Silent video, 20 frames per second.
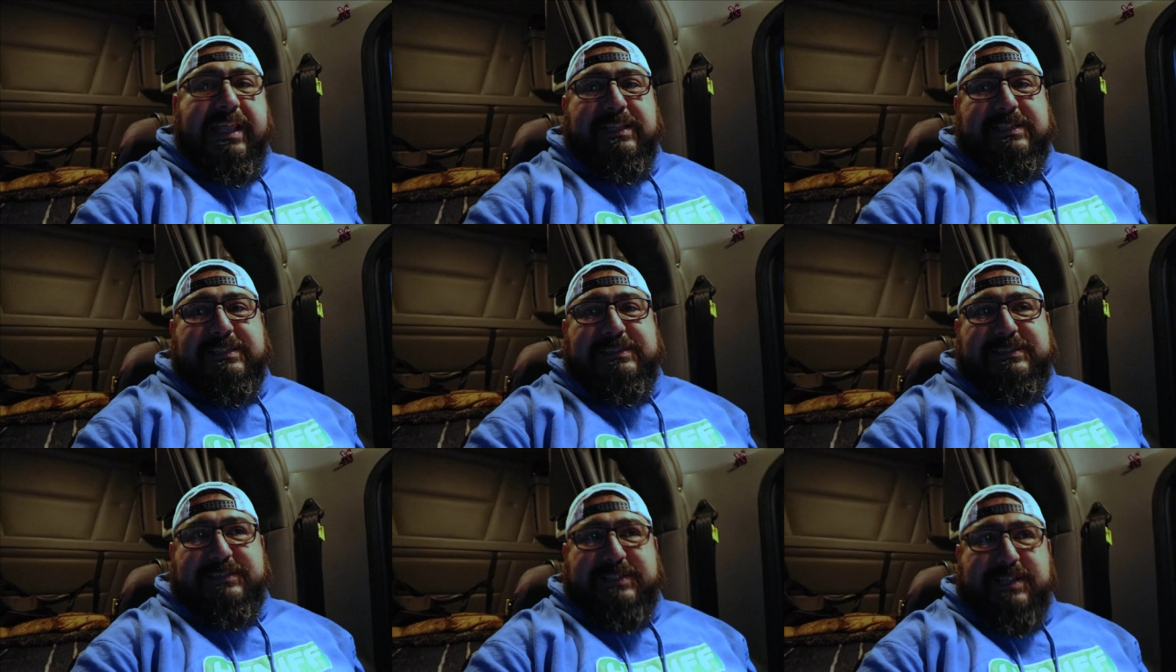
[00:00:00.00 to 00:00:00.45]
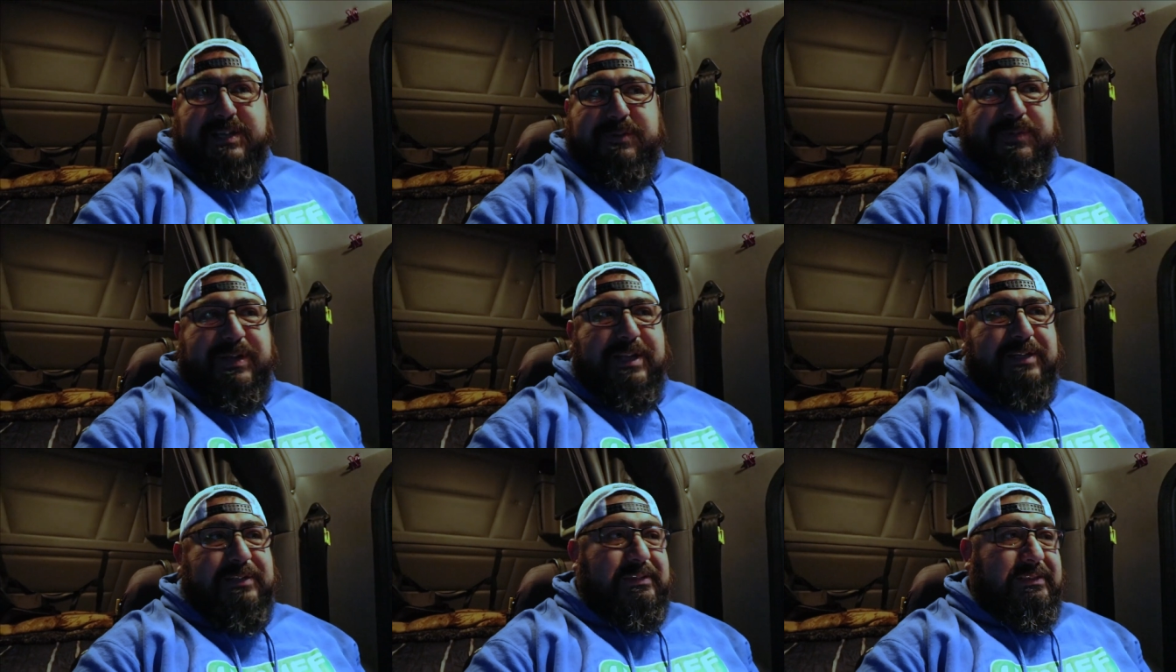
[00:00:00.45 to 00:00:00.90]
this is gonna
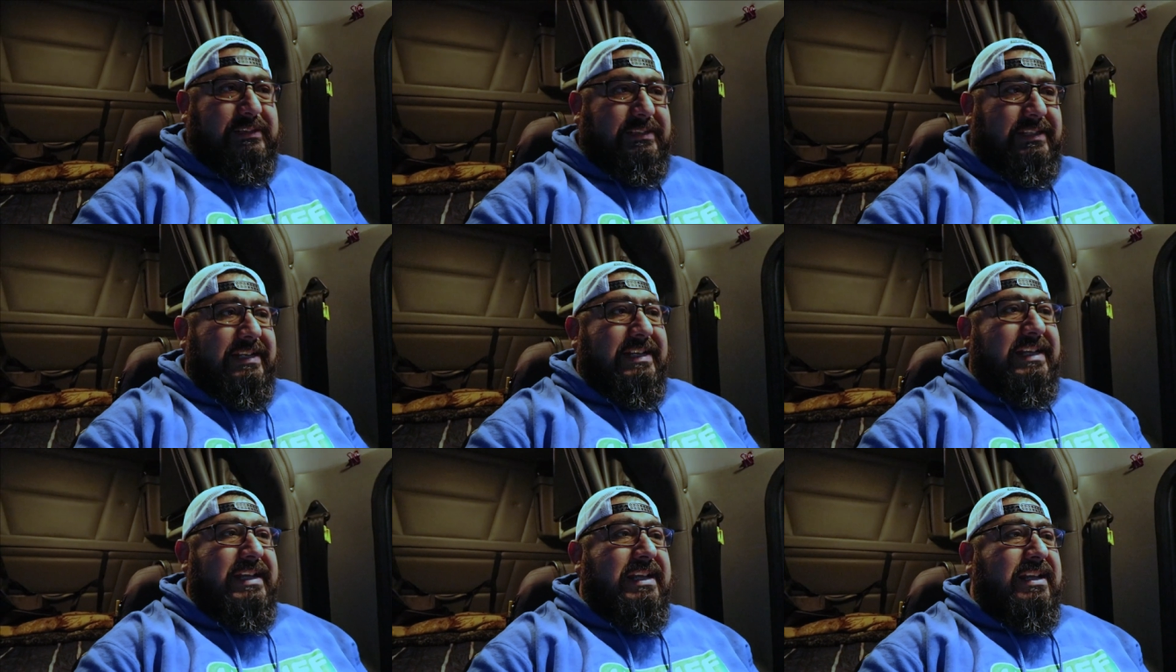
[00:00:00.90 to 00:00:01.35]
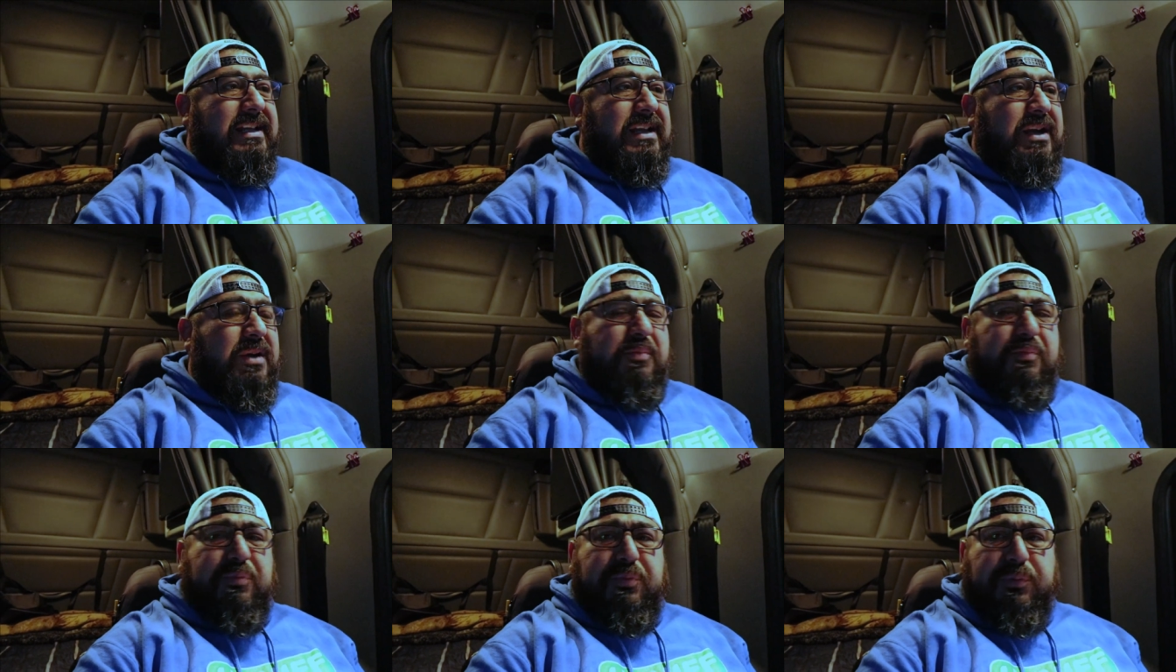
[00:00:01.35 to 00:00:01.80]
be interesting
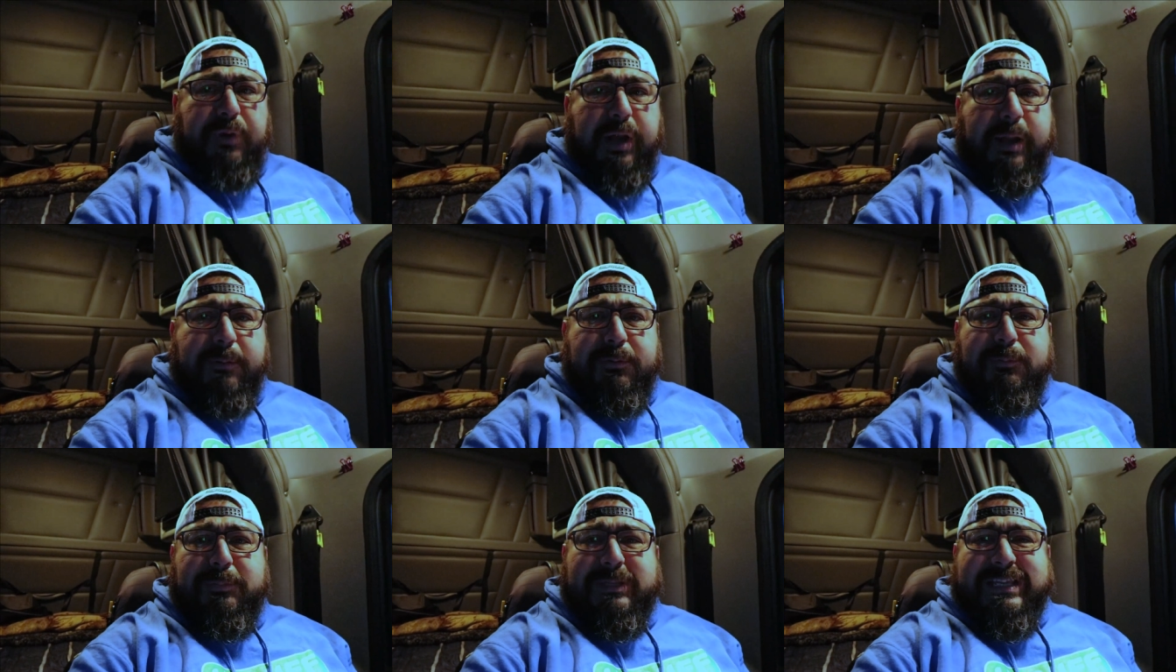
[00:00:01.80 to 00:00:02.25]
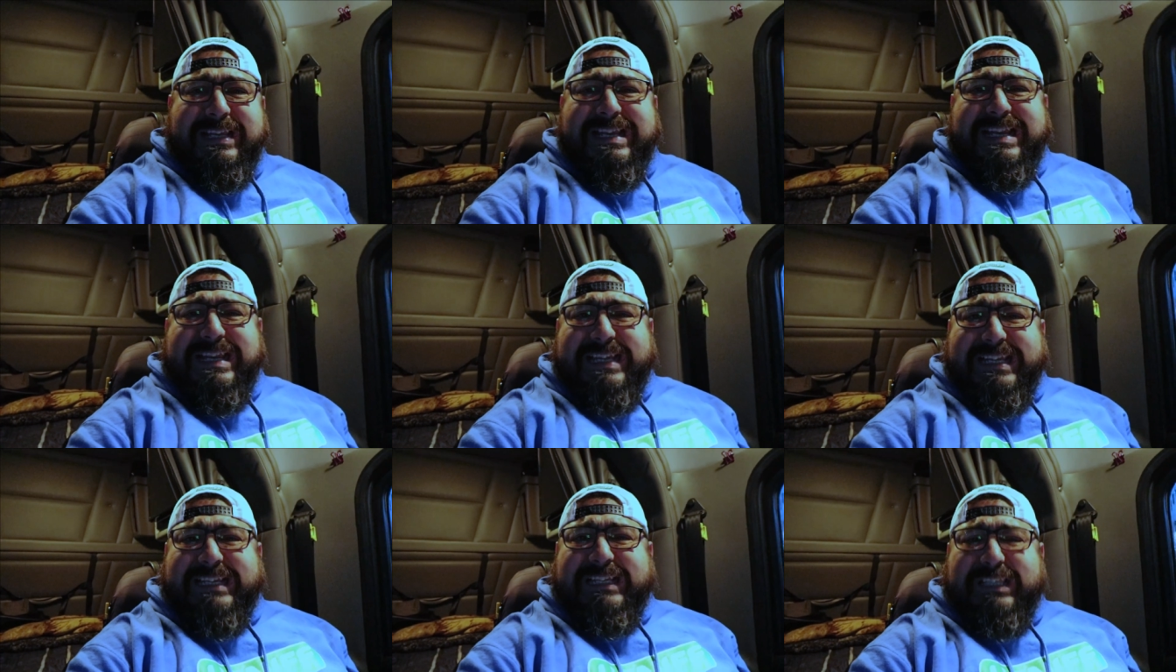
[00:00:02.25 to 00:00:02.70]
probably
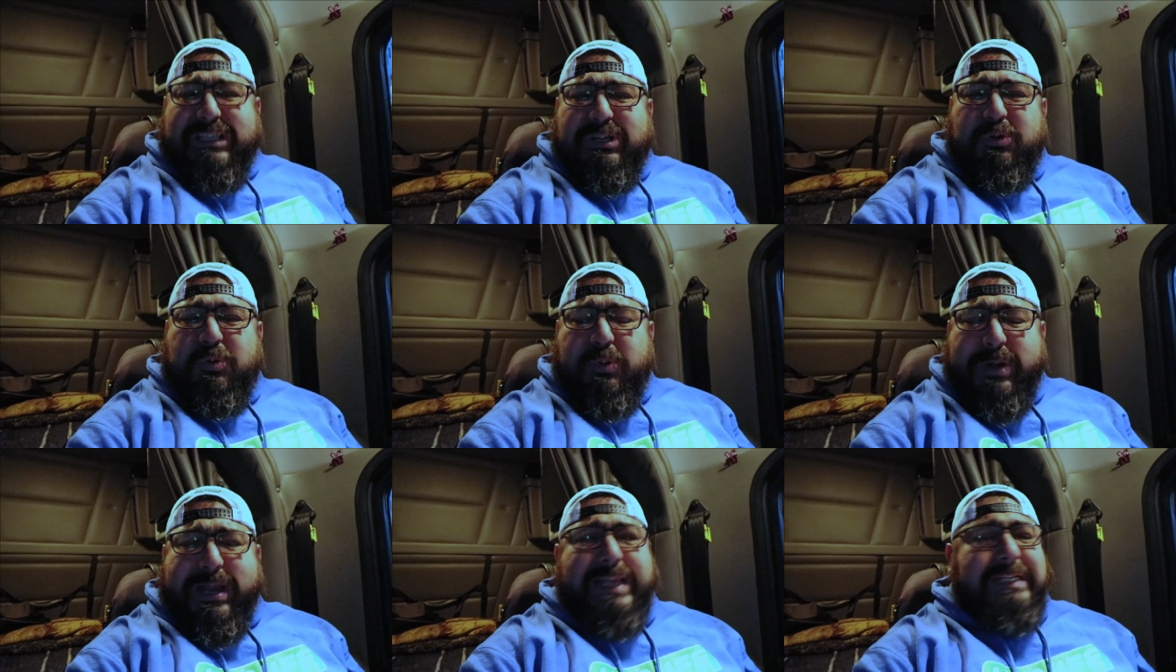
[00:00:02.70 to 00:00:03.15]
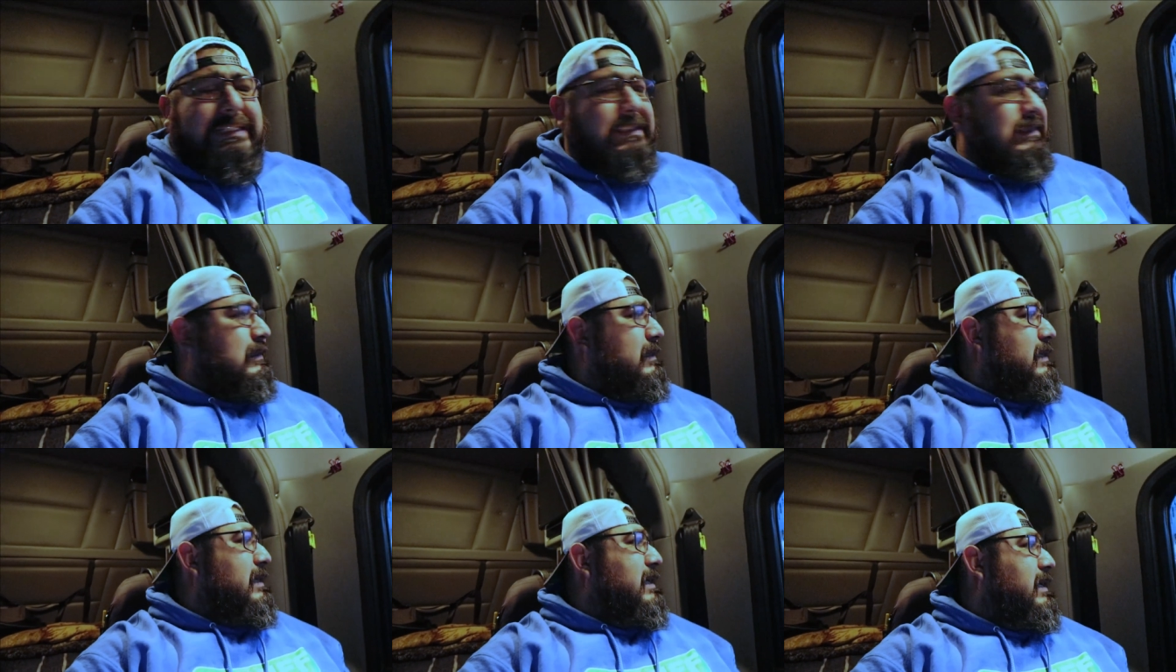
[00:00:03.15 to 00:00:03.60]
gonna get a little wet.
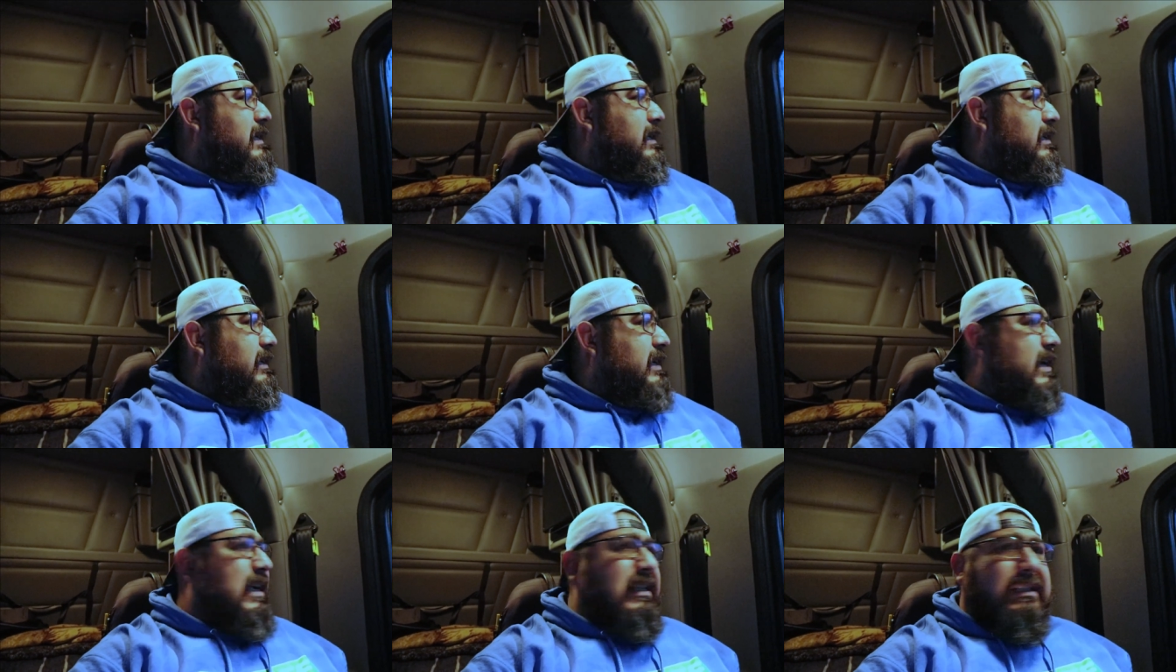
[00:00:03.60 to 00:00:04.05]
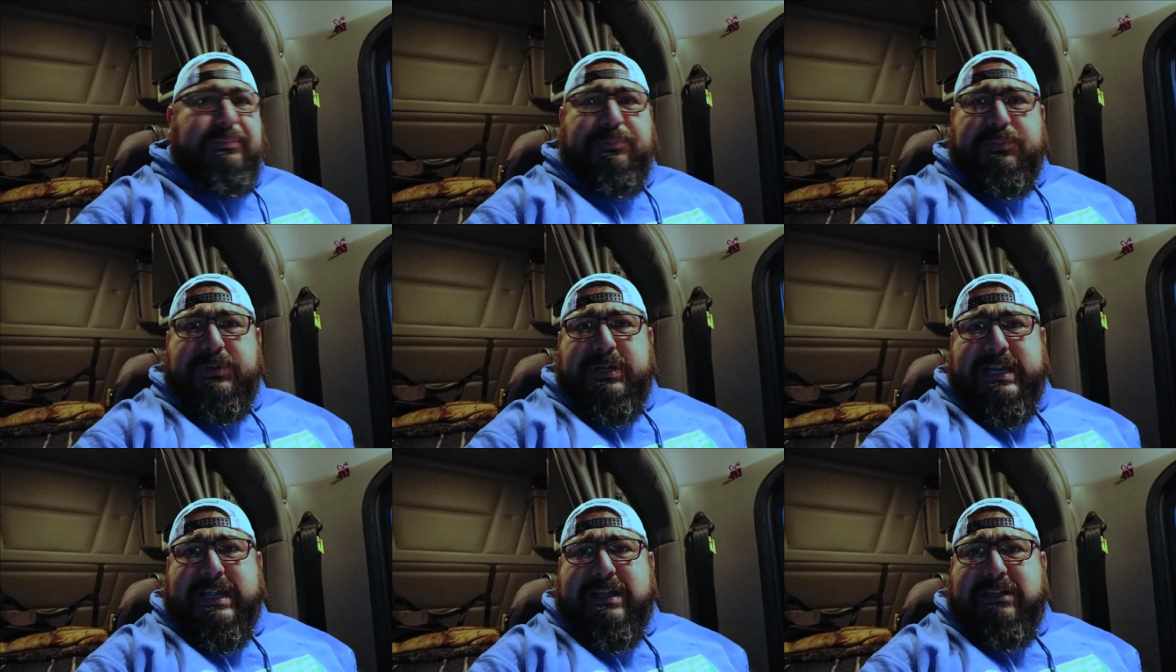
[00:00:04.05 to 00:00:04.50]
Gonna have to
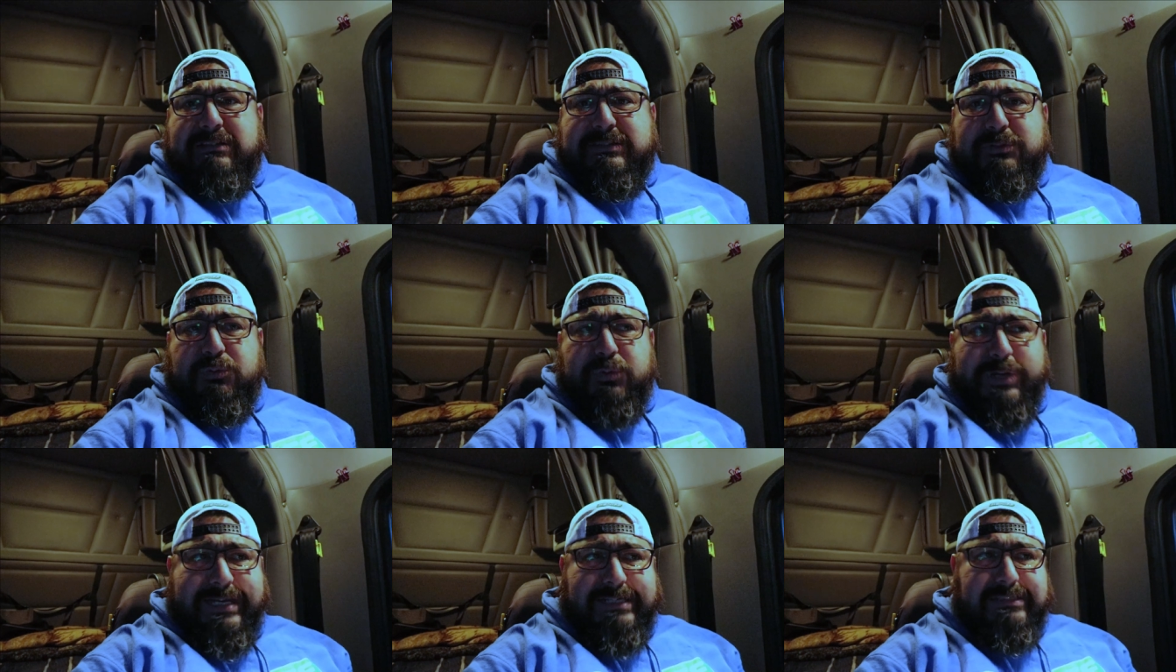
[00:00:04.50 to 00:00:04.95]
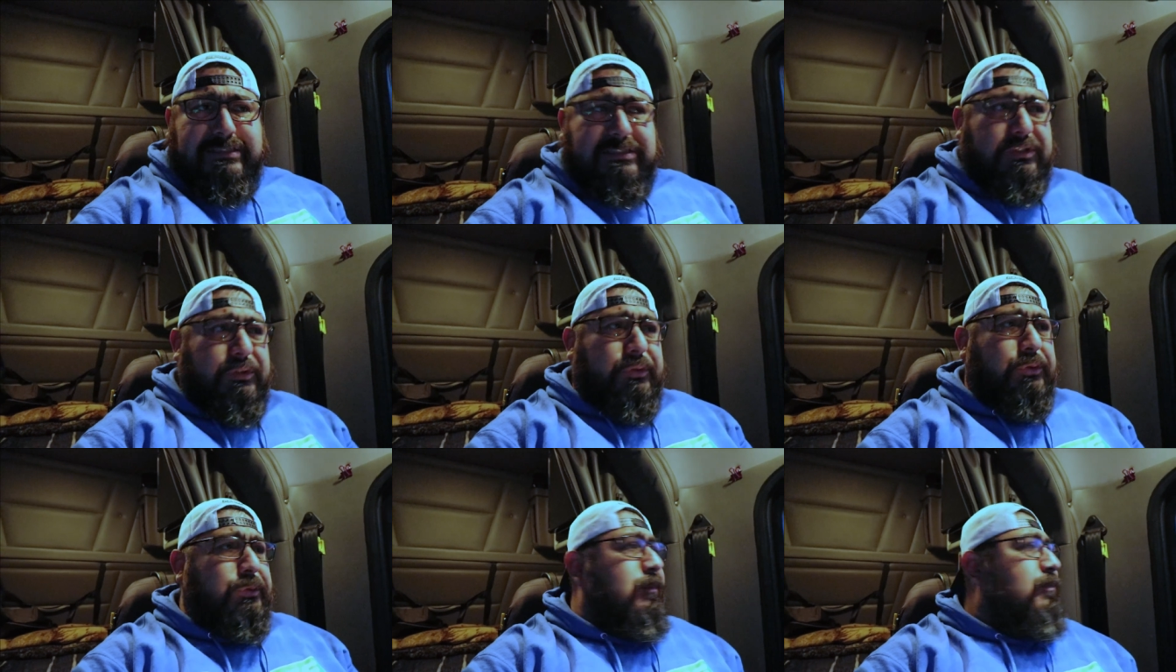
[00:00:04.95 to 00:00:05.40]
bring out the rain
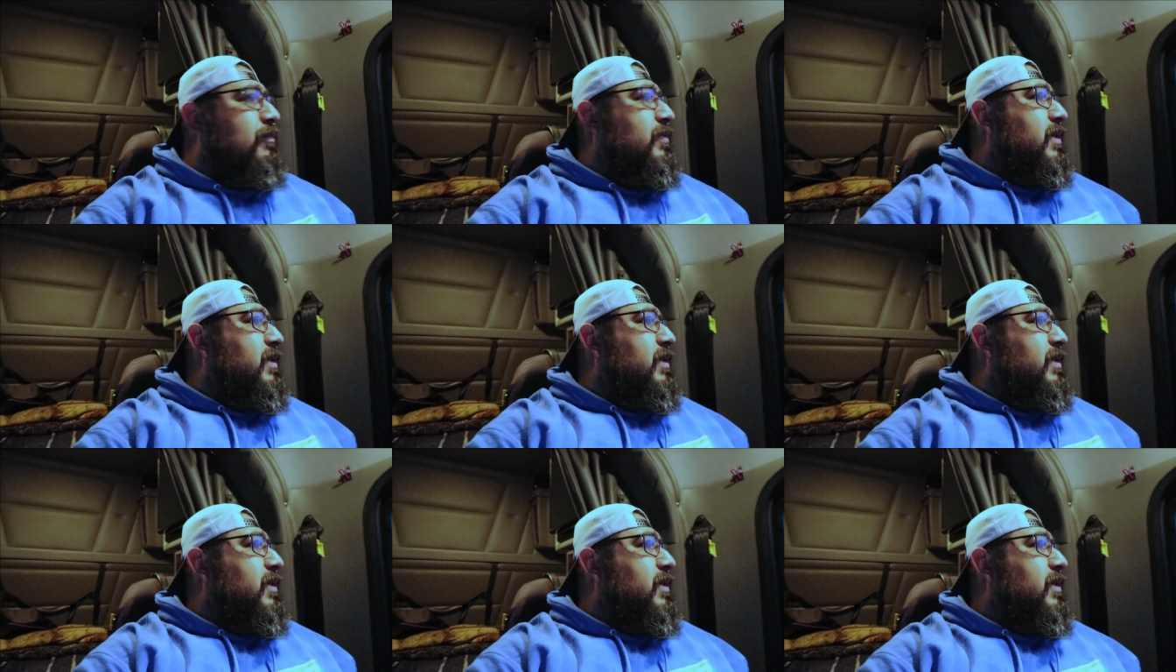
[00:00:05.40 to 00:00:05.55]
suit.